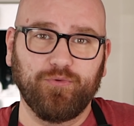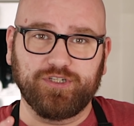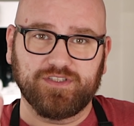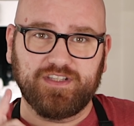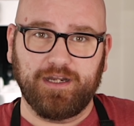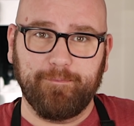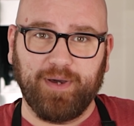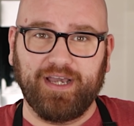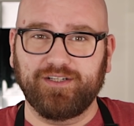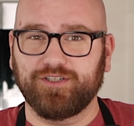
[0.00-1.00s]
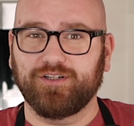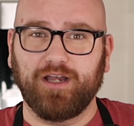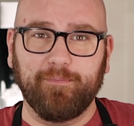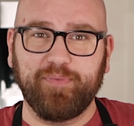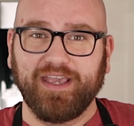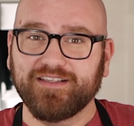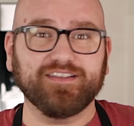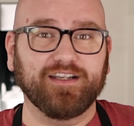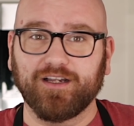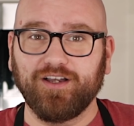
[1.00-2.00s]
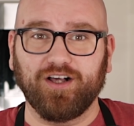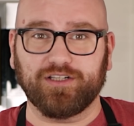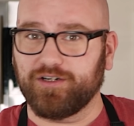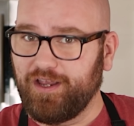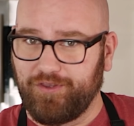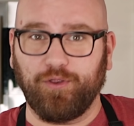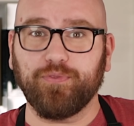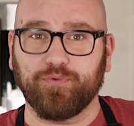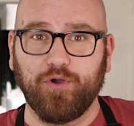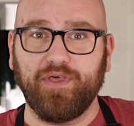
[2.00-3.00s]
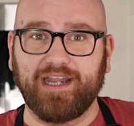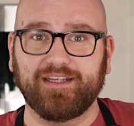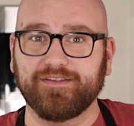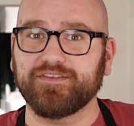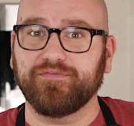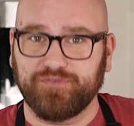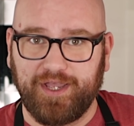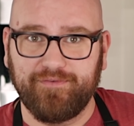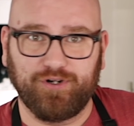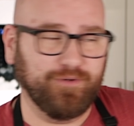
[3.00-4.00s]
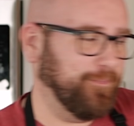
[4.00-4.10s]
We just need a binder, a base, and a color, and then I'll throw that in as the flavor.